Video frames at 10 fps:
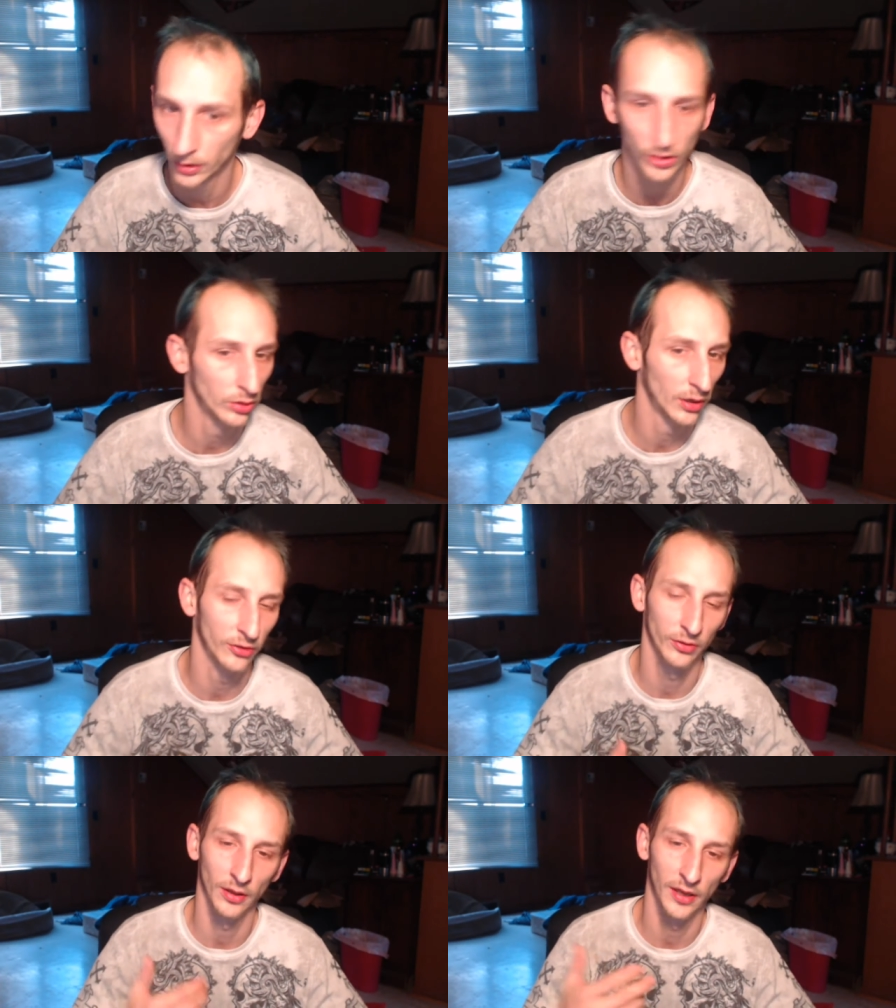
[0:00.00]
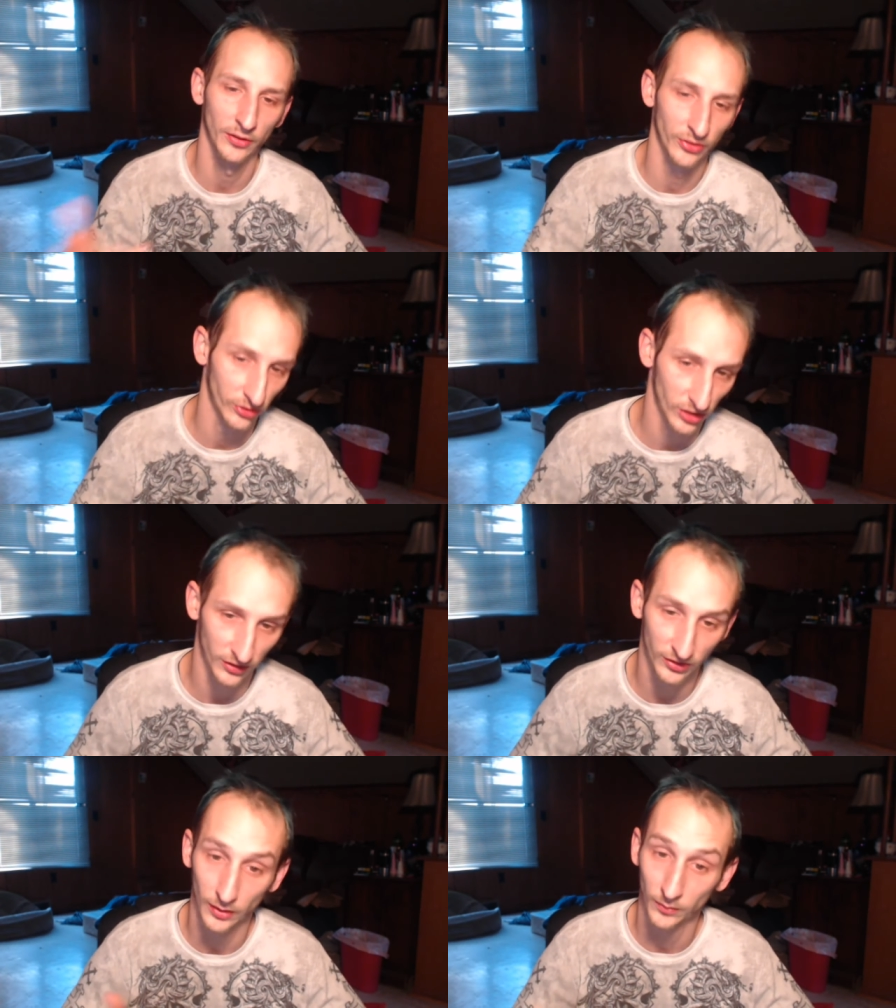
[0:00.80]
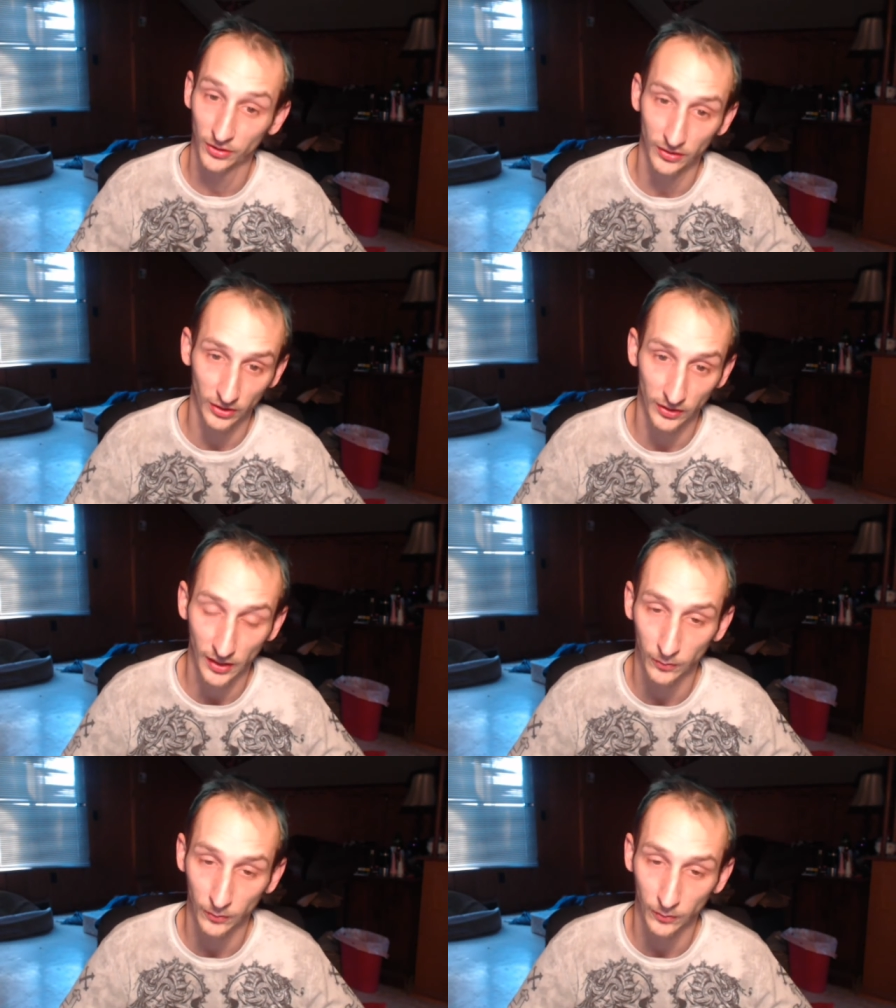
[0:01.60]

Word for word: You guys are allowed to suggest games, things like that.